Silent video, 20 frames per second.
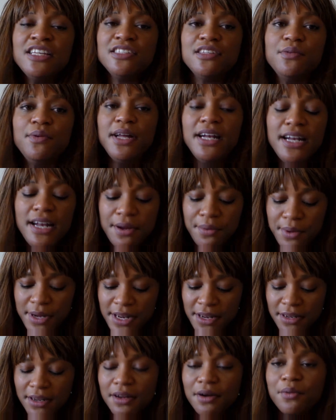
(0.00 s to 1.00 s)
So what did I
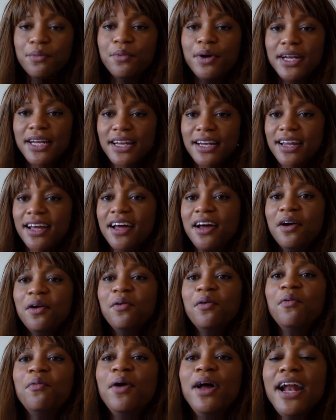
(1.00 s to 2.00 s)
want, what did,
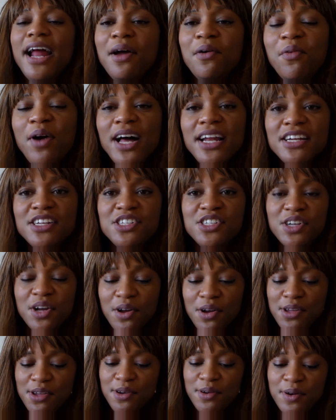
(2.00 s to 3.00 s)
what I wanna
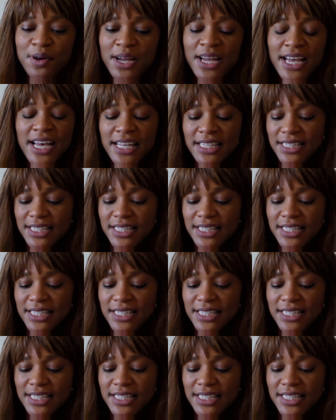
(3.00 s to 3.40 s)
show you